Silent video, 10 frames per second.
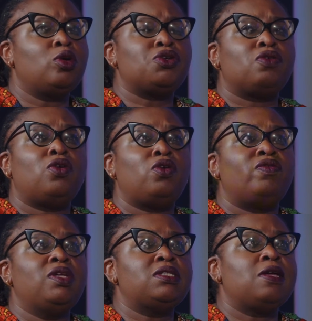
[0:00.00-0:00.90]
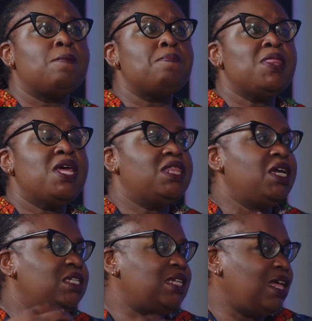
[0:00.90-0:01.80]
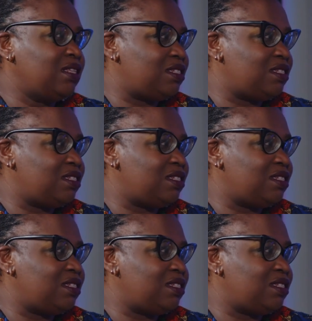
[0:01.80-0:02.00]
and mortar of all of this, there's